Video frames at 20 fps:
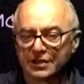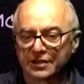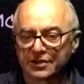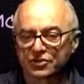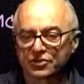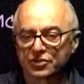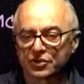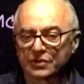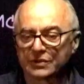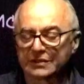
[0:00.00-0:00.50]

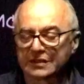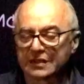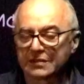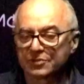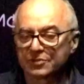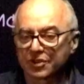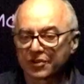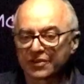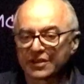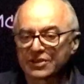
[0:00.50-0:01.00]
So in terms
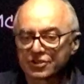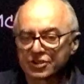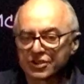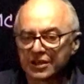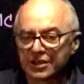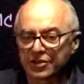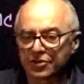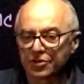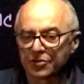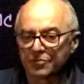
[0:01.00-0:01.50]
of the shear
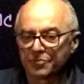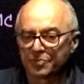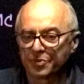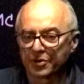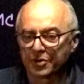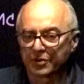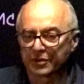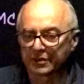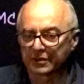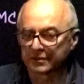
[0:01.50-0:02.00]

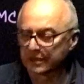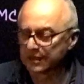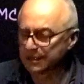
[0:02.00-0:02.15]
component,